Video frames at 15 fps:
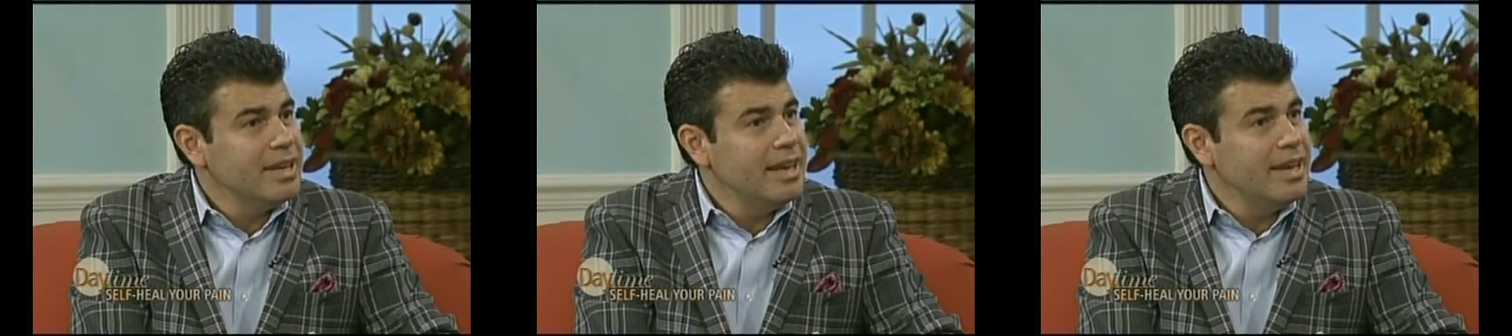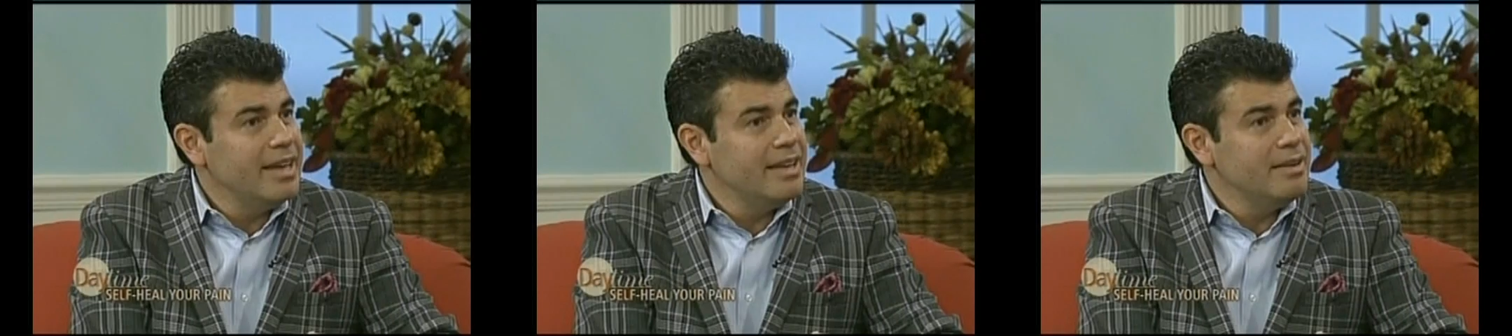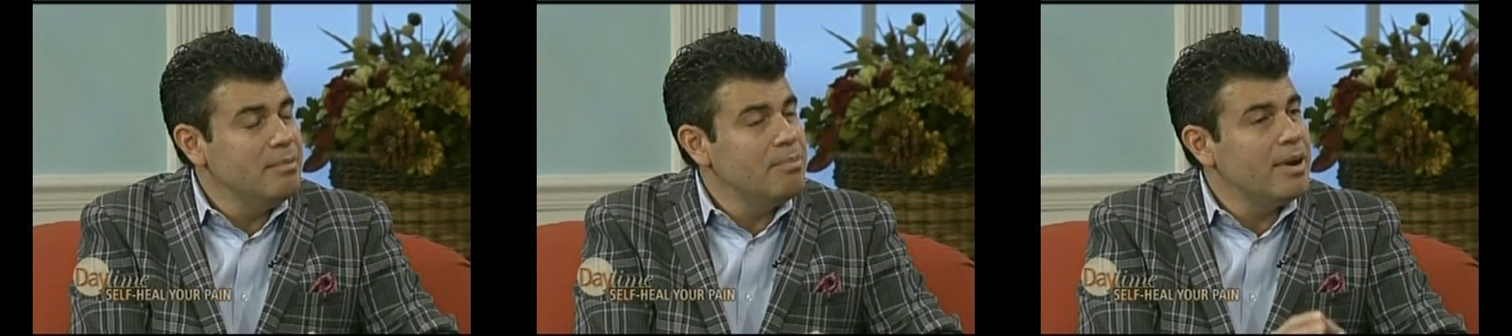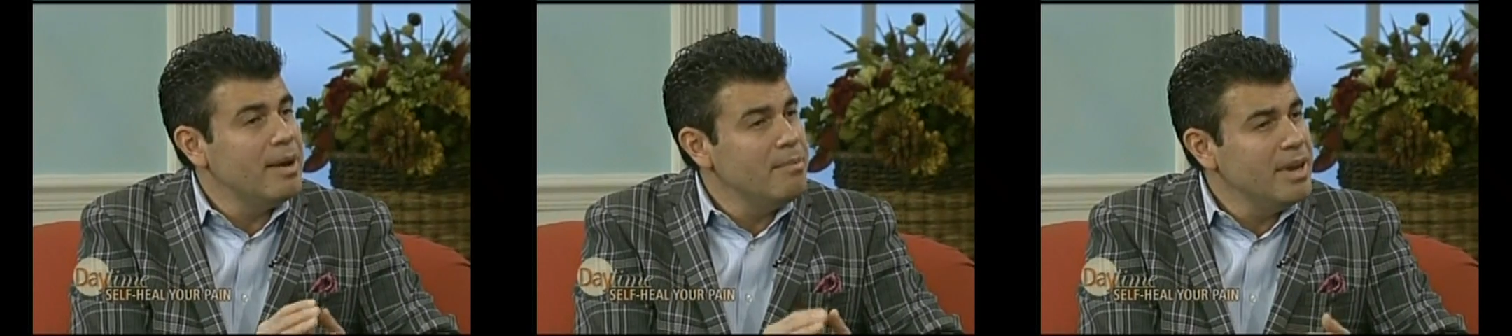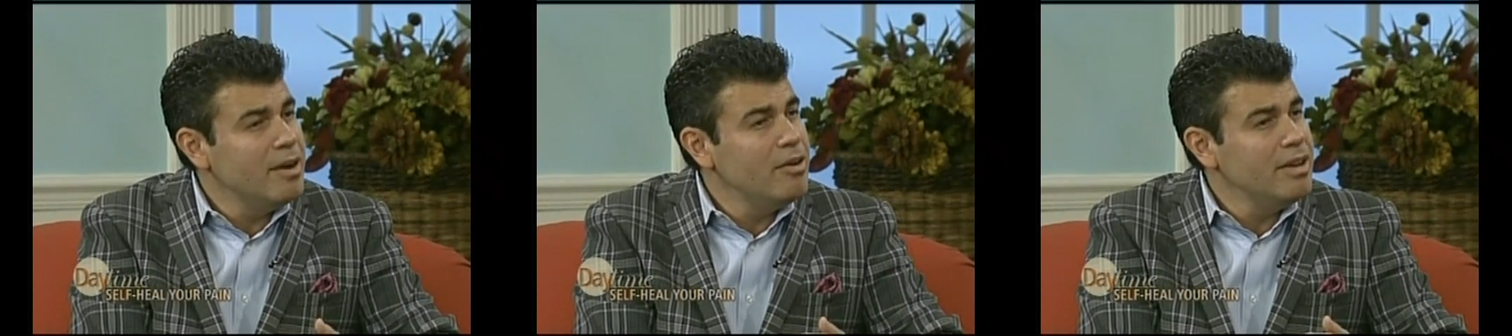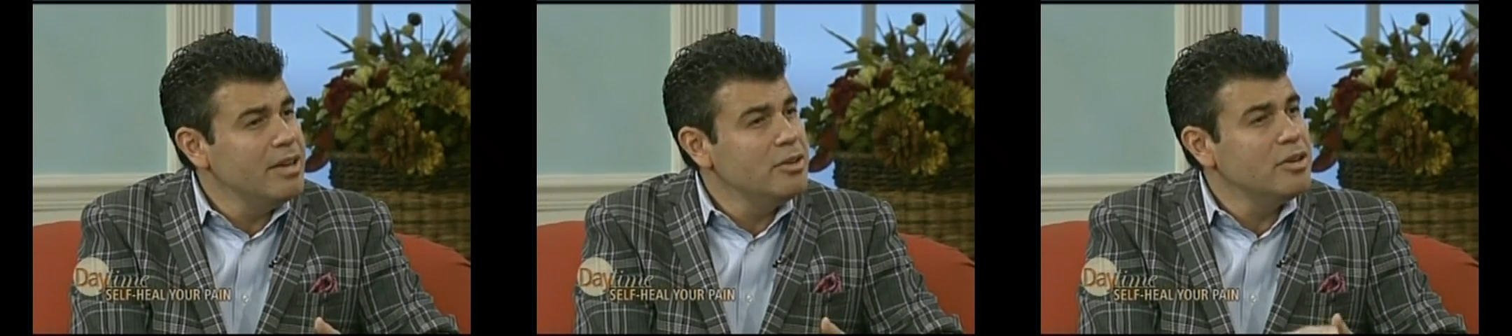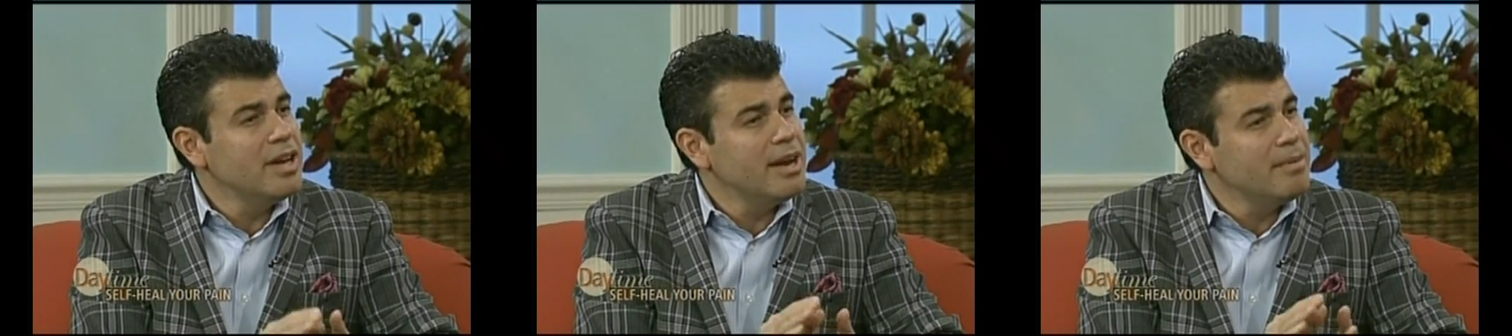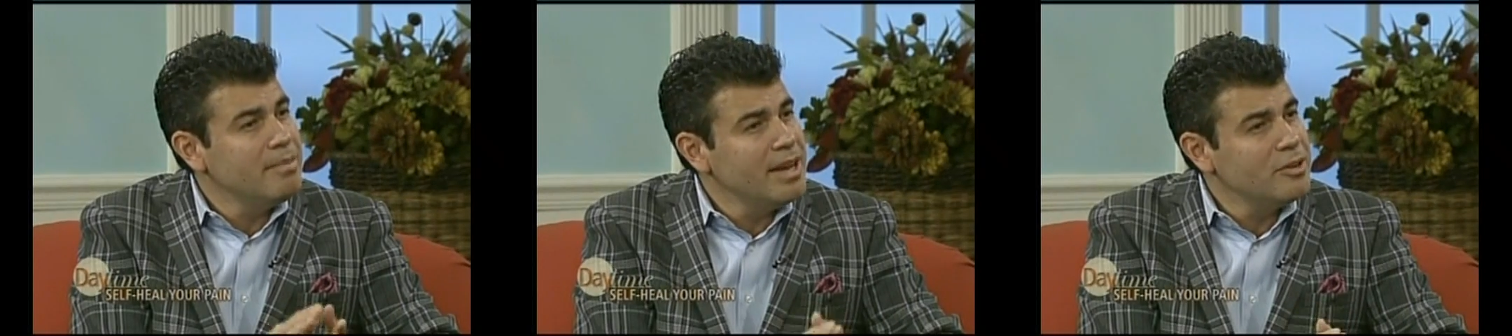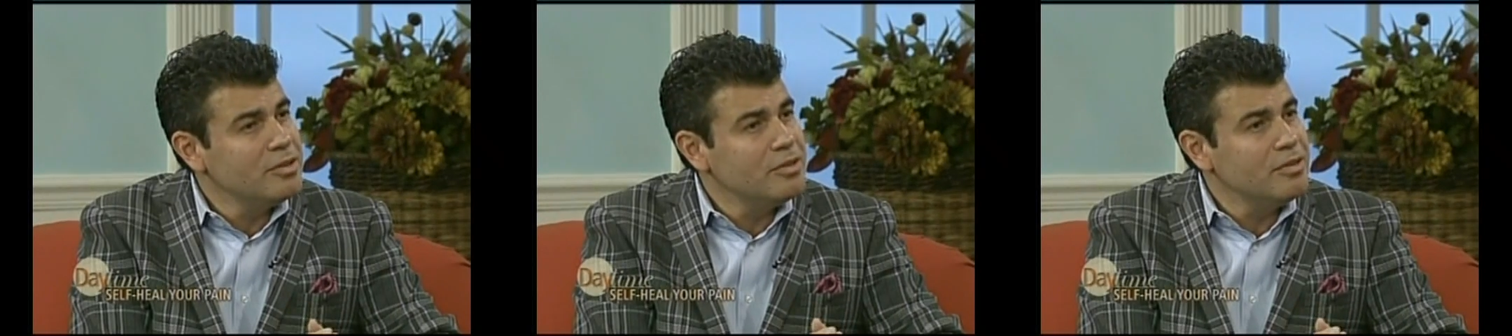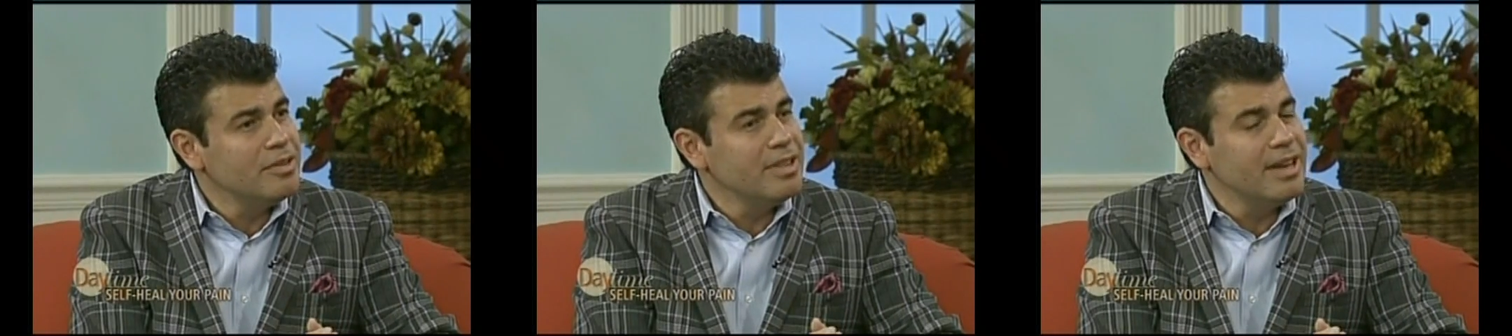And primarily, you got to make
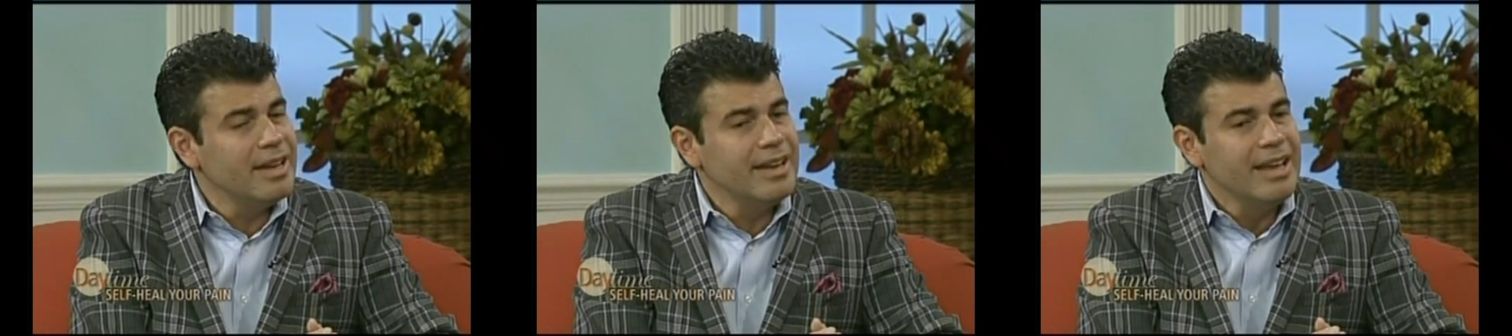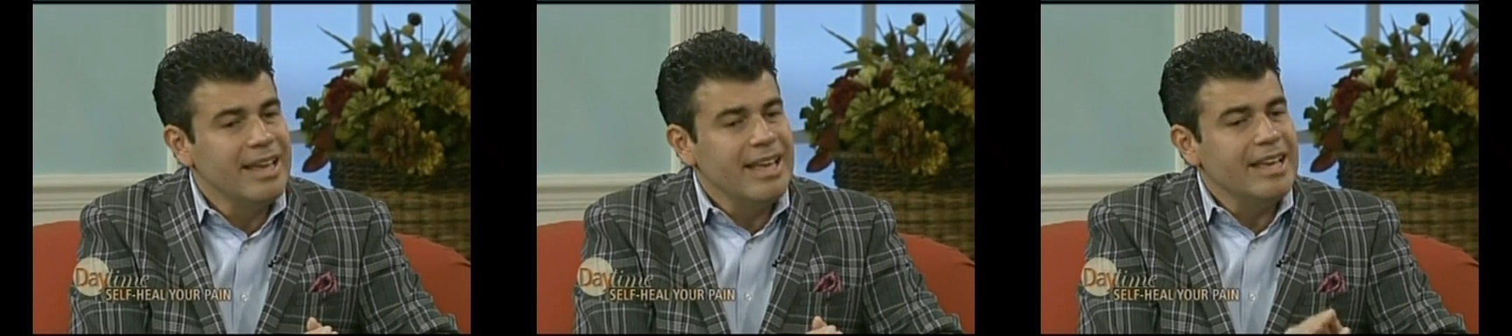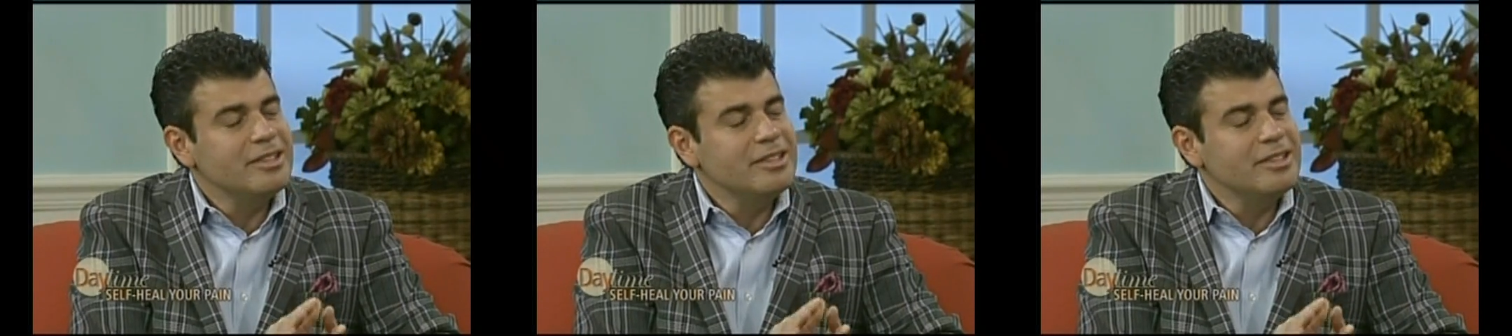sure that